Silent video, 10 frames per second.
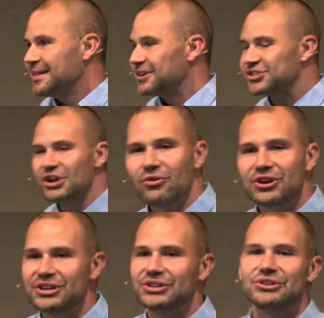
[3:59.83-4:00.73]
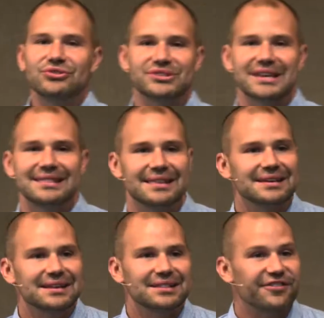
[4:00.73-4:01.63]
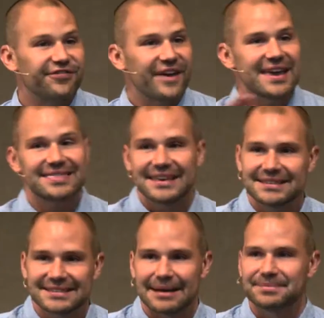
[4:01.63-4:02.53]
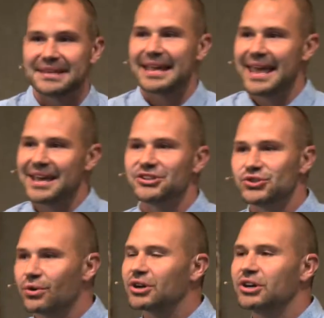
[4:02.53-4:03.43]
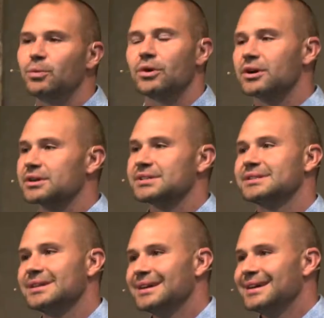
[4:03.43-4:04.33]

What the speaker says: There's good news in the faith in something and your good works.